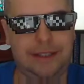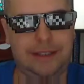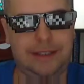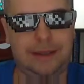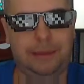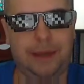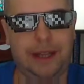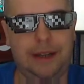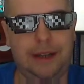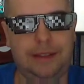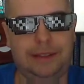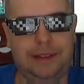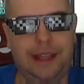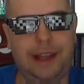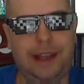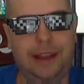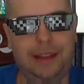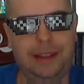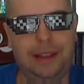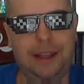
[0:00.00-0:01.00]
it's some kind of
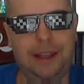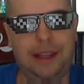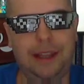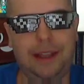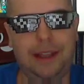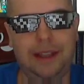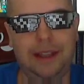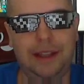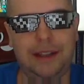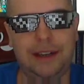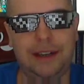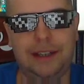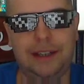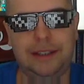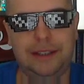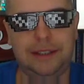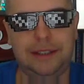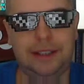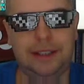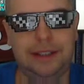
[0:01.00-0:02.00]
tech thing,
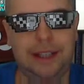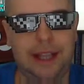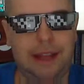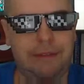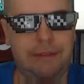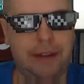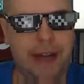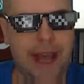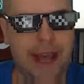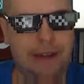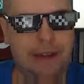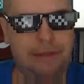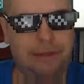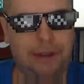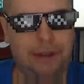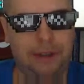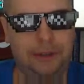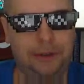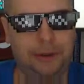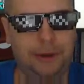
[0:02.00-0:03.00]
and then they have an
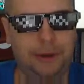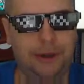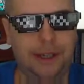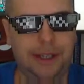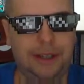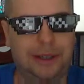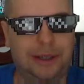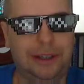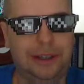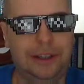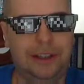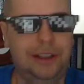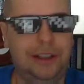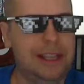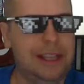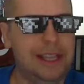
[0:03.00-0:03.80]
advertorial,